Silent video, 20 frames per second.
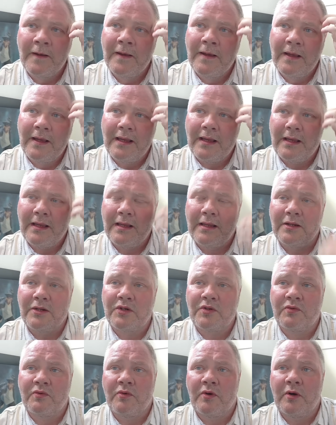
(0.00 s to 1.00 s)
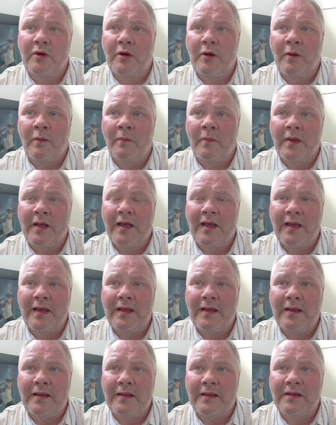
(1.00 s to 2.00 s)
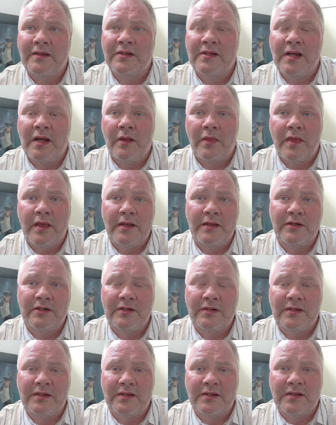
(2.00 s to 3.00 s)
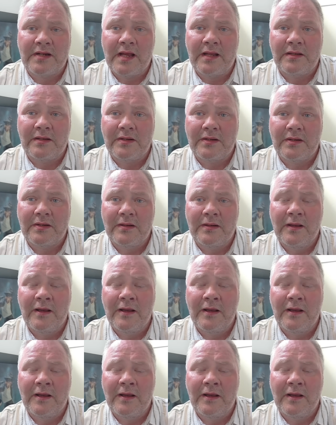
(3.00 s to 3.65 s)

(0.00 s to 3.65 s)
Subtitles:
He is from a South Asian descent.